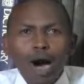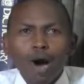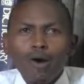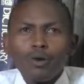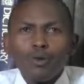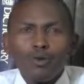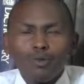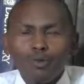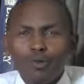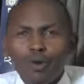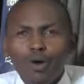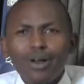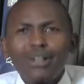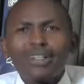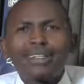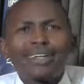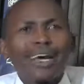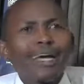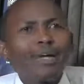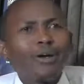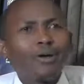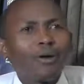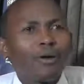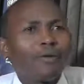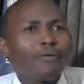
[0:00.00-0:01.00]
what
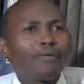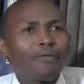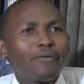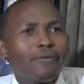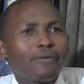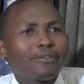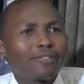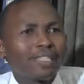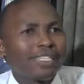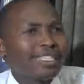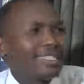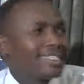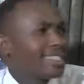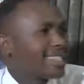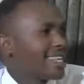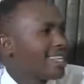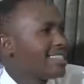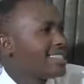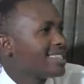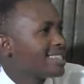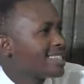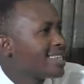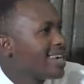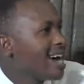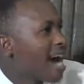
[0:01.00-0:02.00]
kind of
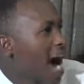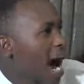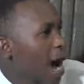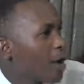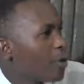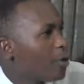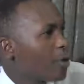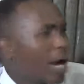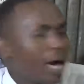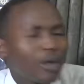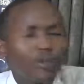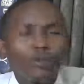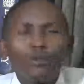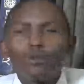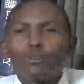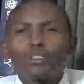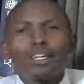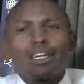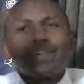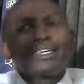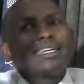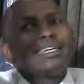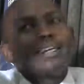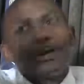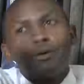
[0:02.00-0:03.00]
citizens are you
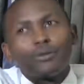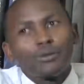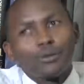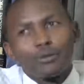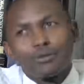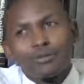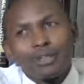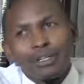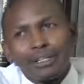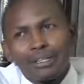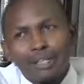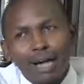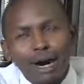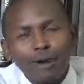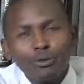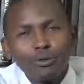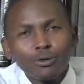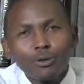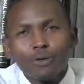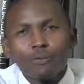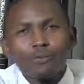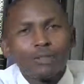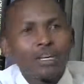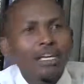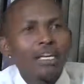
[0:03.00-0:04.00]
taking out of
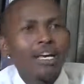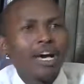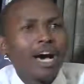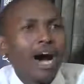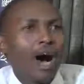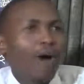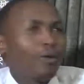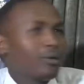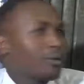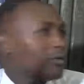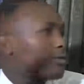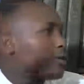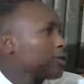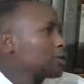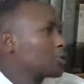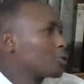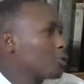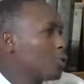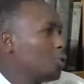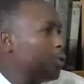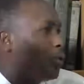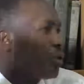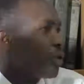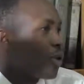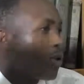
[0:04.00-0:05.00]
the
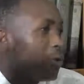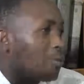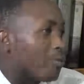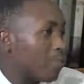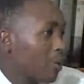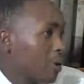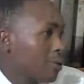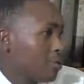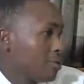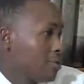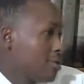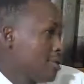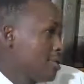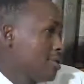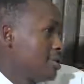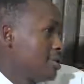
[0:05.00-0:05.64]
school compound?